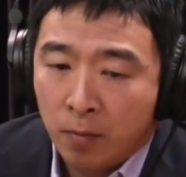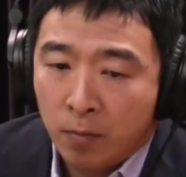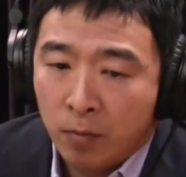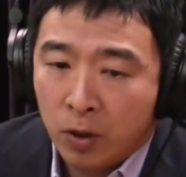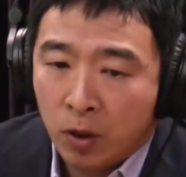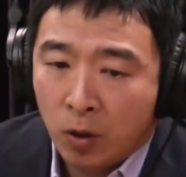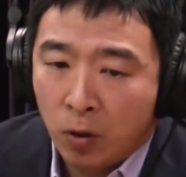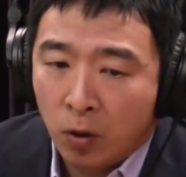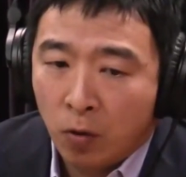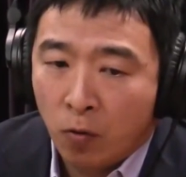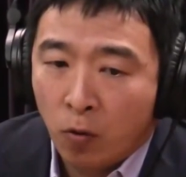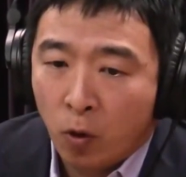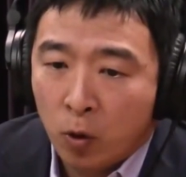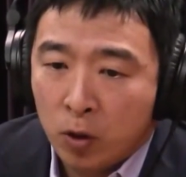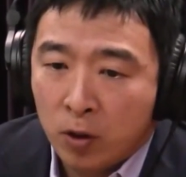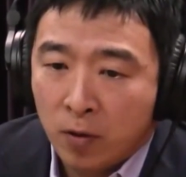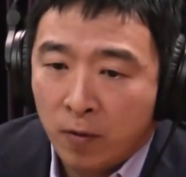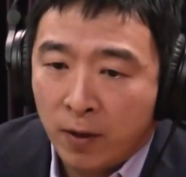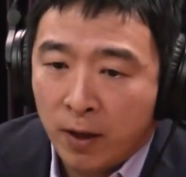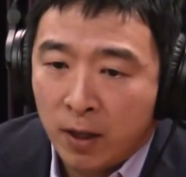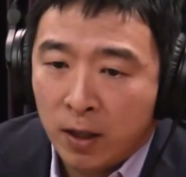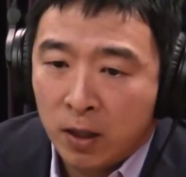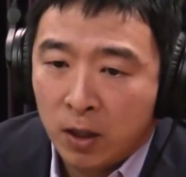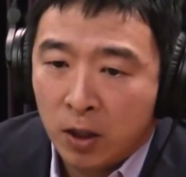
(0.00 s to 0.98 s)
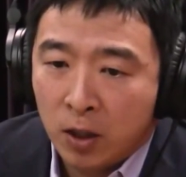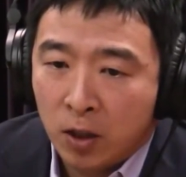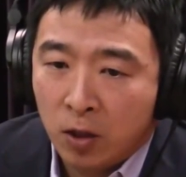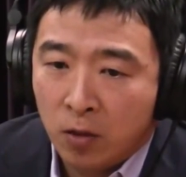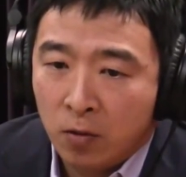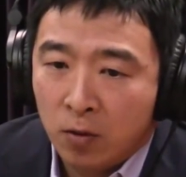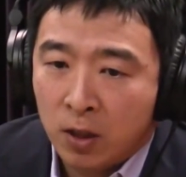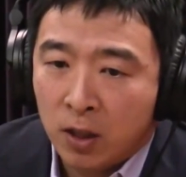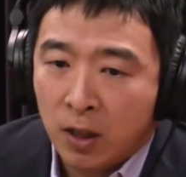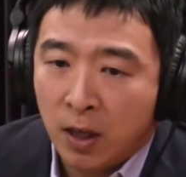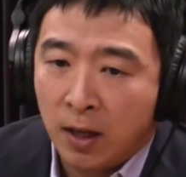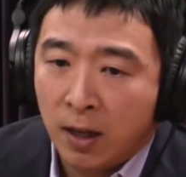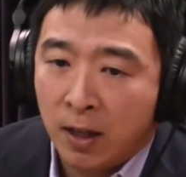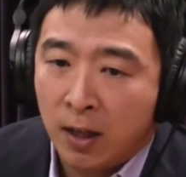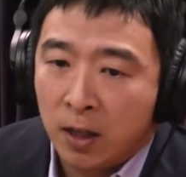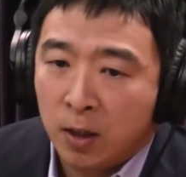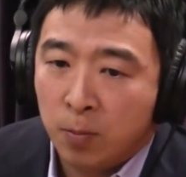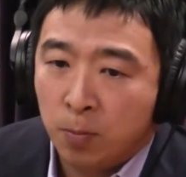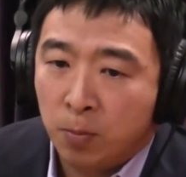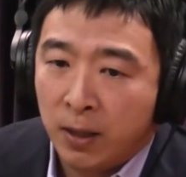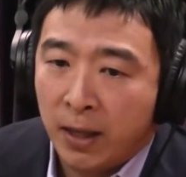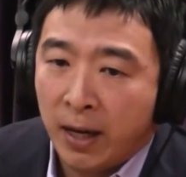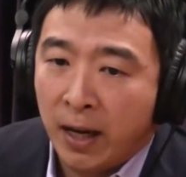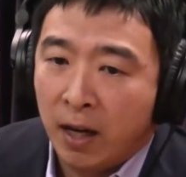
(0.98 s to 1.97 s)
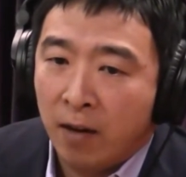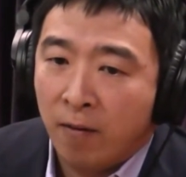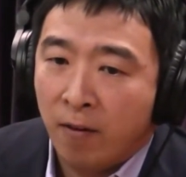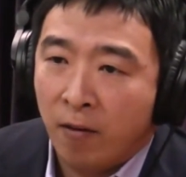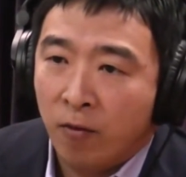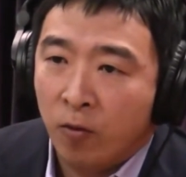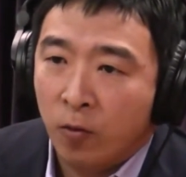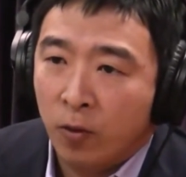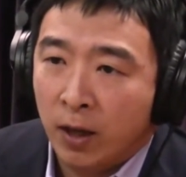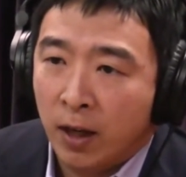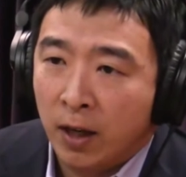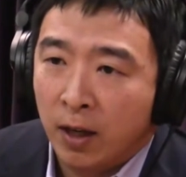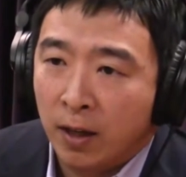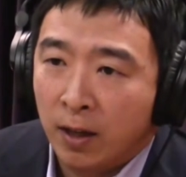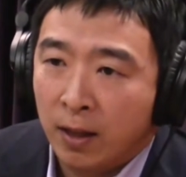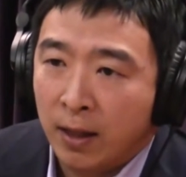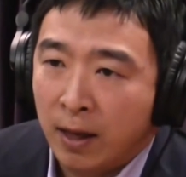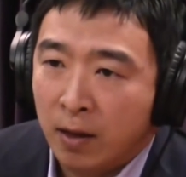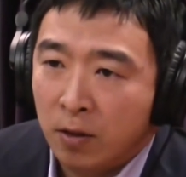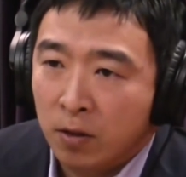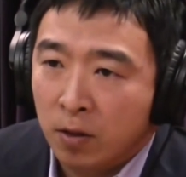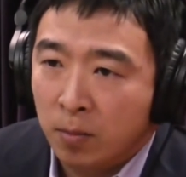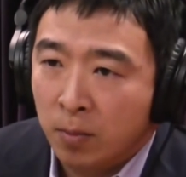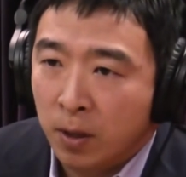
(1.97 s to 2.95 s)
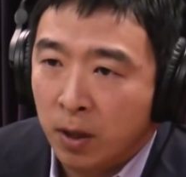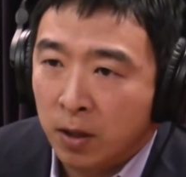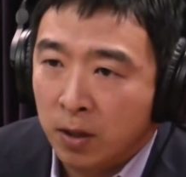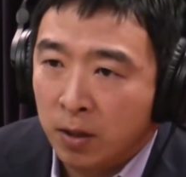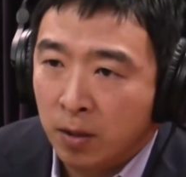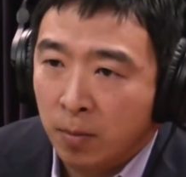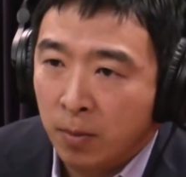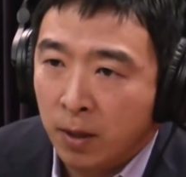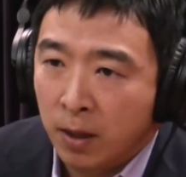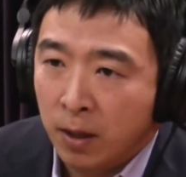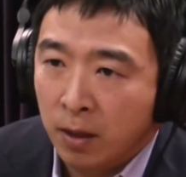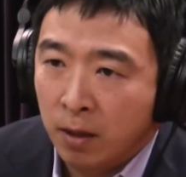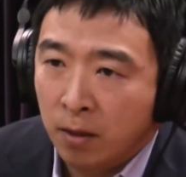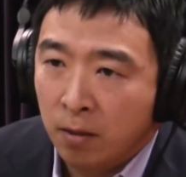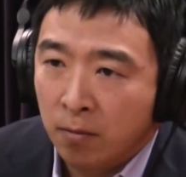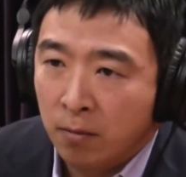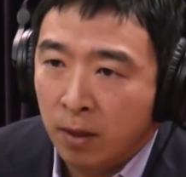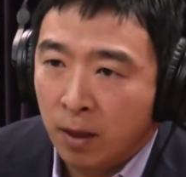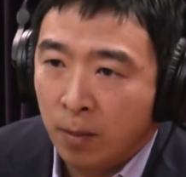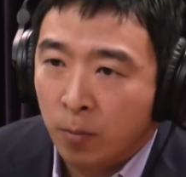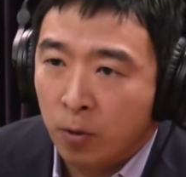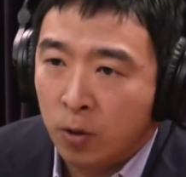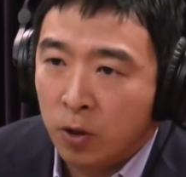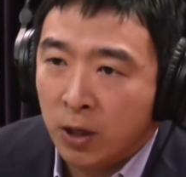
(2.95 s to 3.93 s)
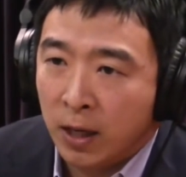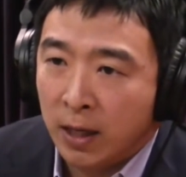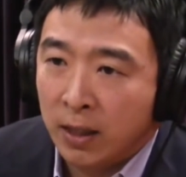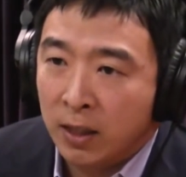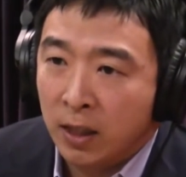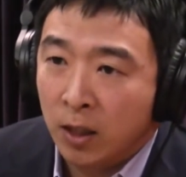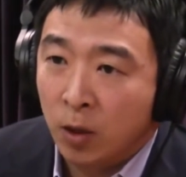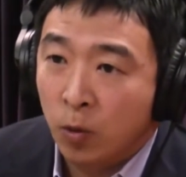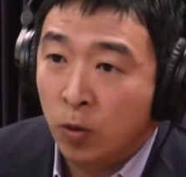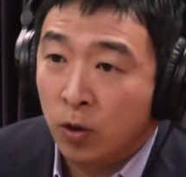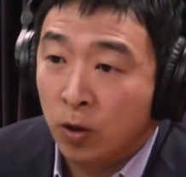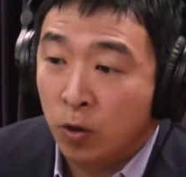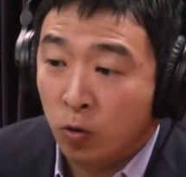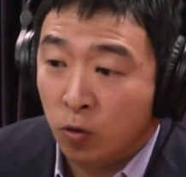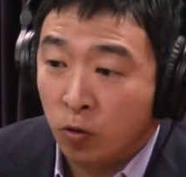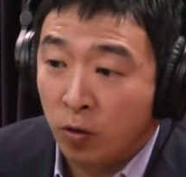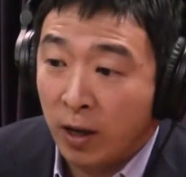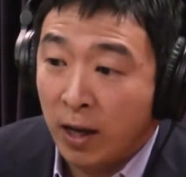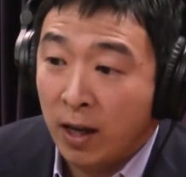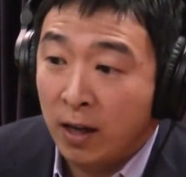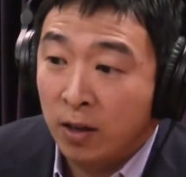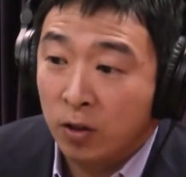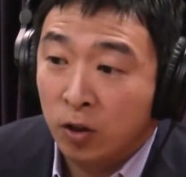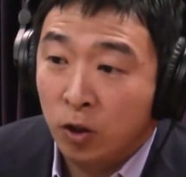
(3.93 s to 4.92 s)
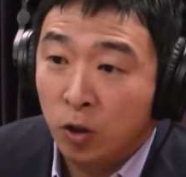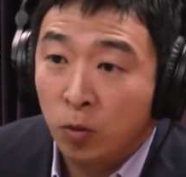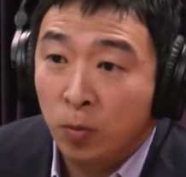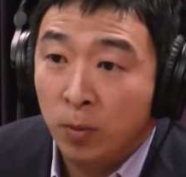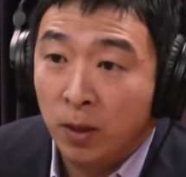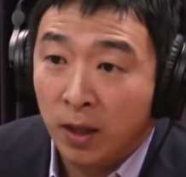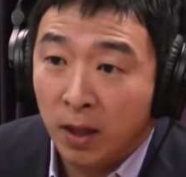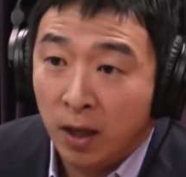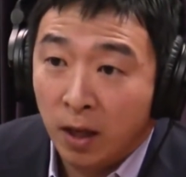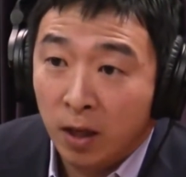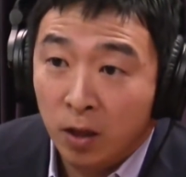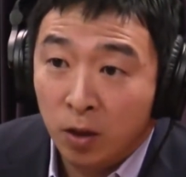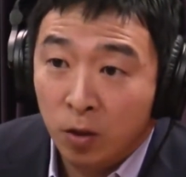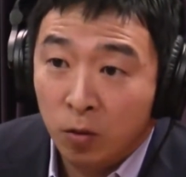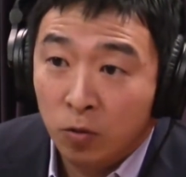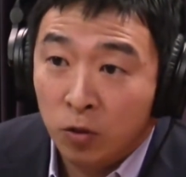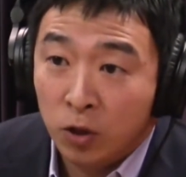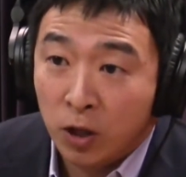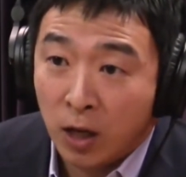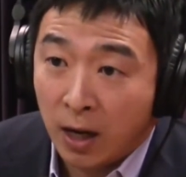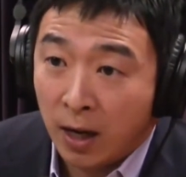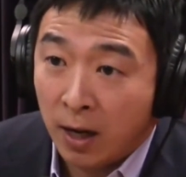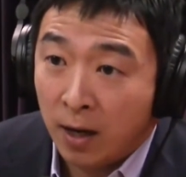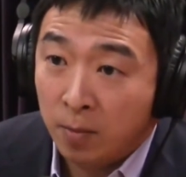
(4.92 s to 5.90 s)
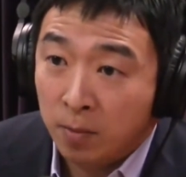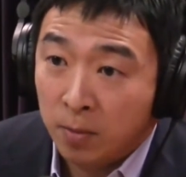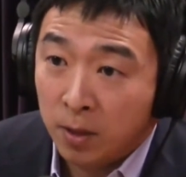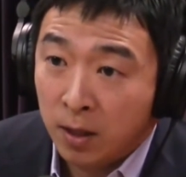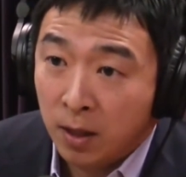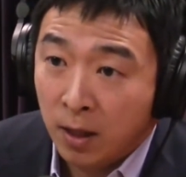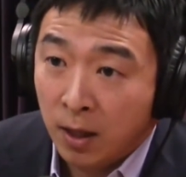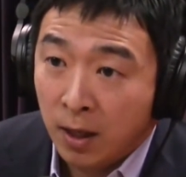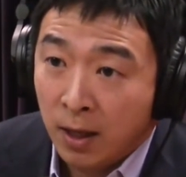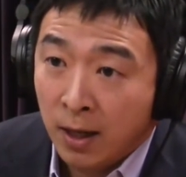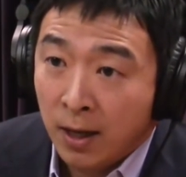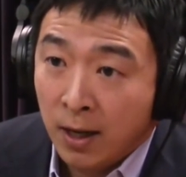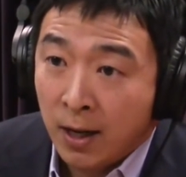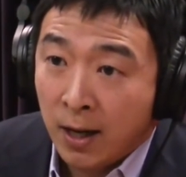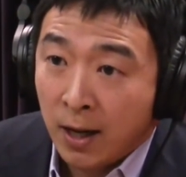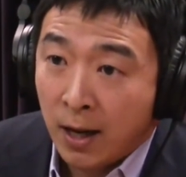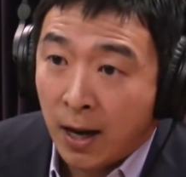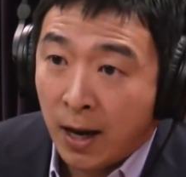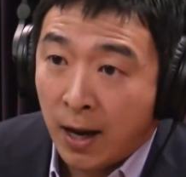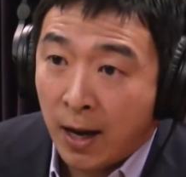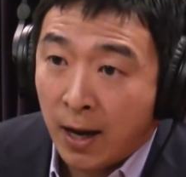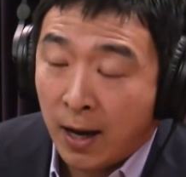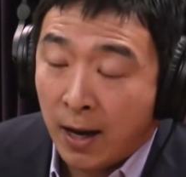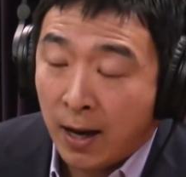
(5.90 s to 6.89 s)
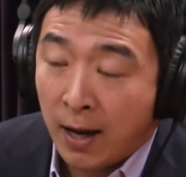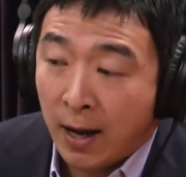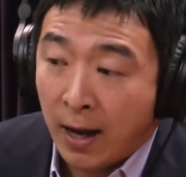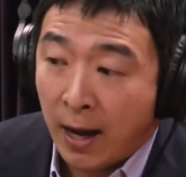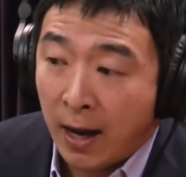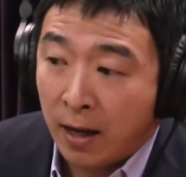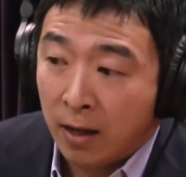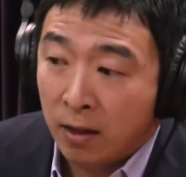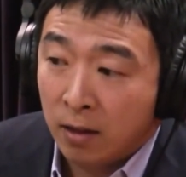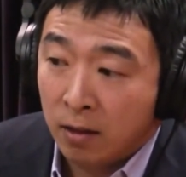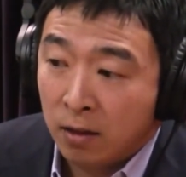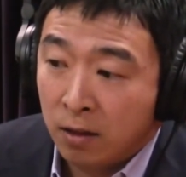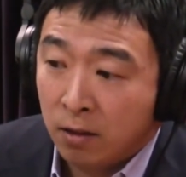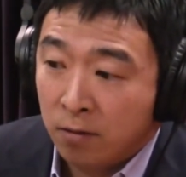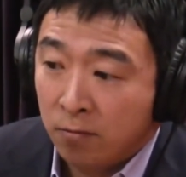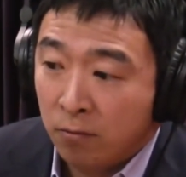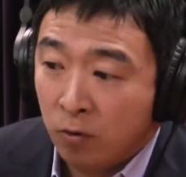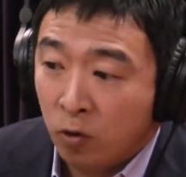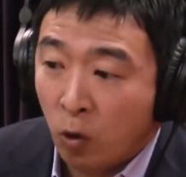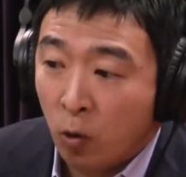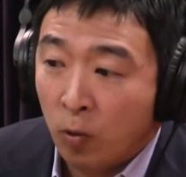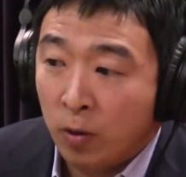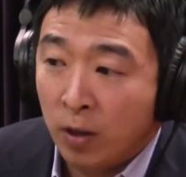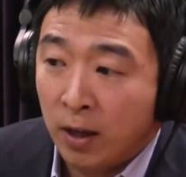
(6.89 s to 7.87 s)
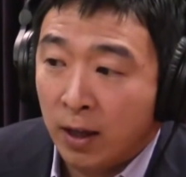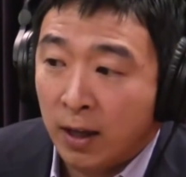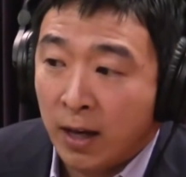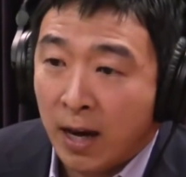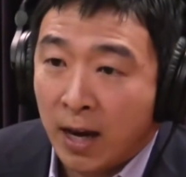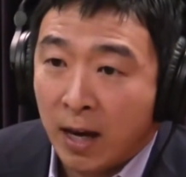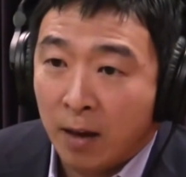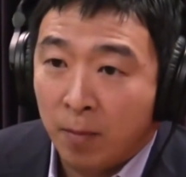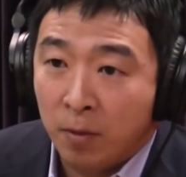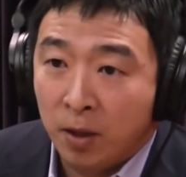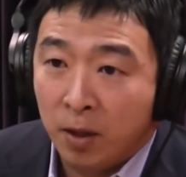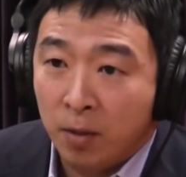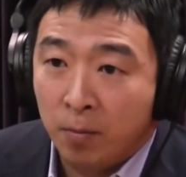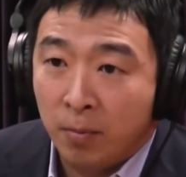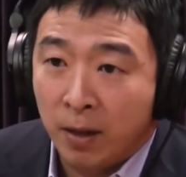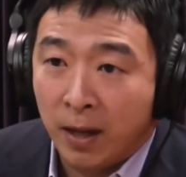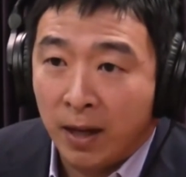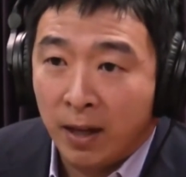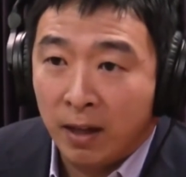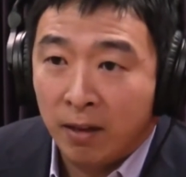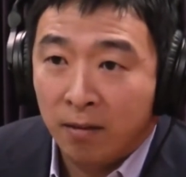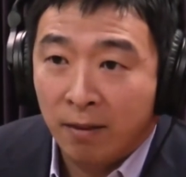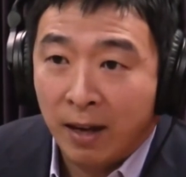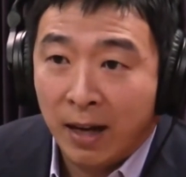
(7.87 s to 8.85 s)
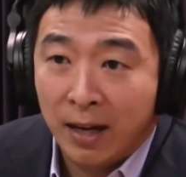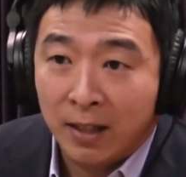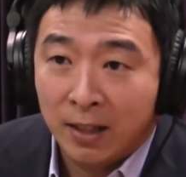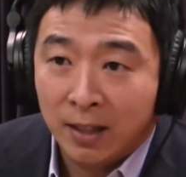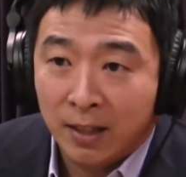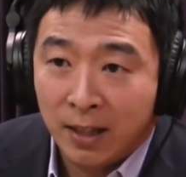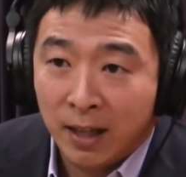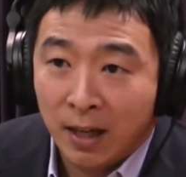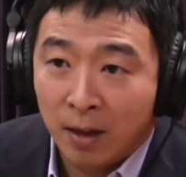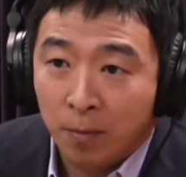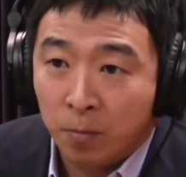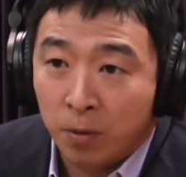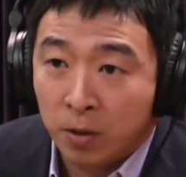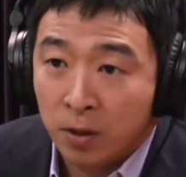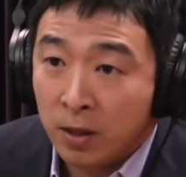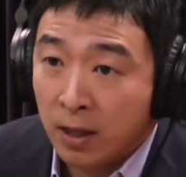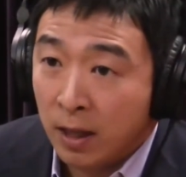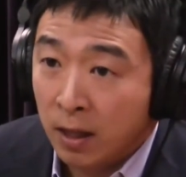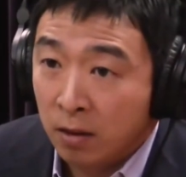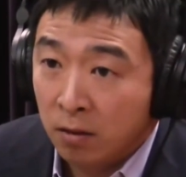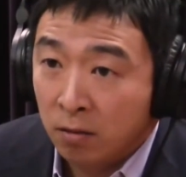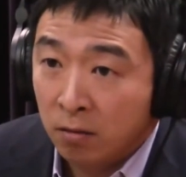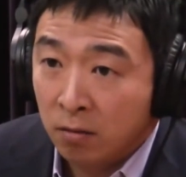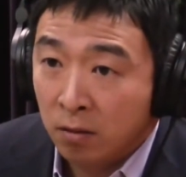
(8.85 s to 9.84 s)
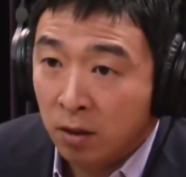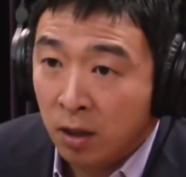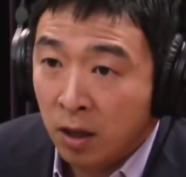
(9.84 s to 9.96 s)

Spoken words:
So the Roosevelt Institute studied this plan of everyone getting $1,000 a month and projected it would create 2 million new jobs and grow the economy by 8 to 10%.